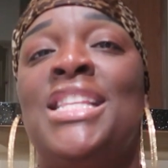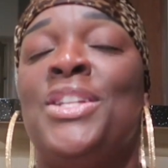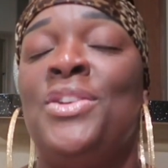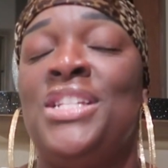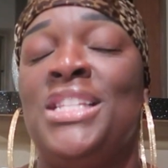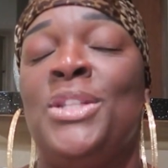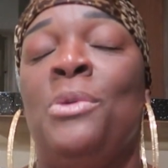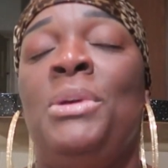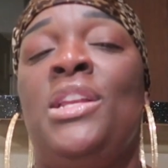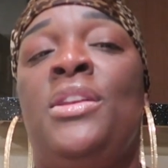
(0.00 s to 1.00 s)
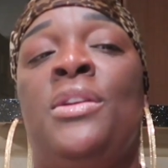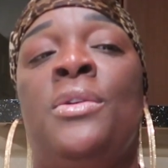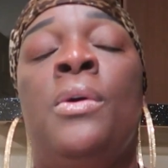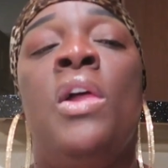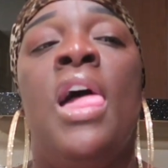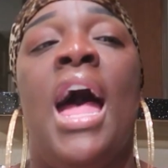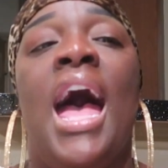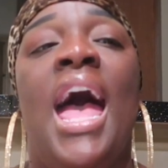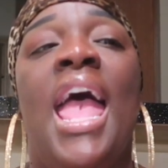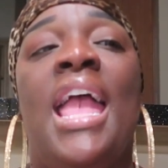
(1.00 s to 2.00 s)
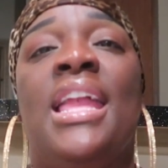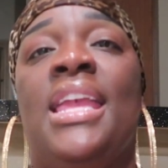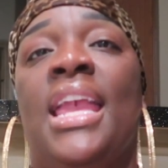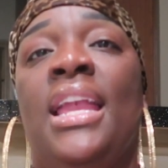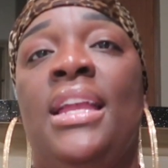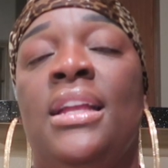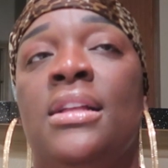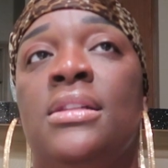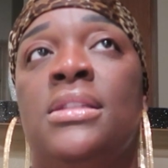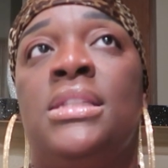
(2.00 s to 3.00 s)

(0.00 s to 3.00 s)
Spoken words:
surgeon told me to do, I had gained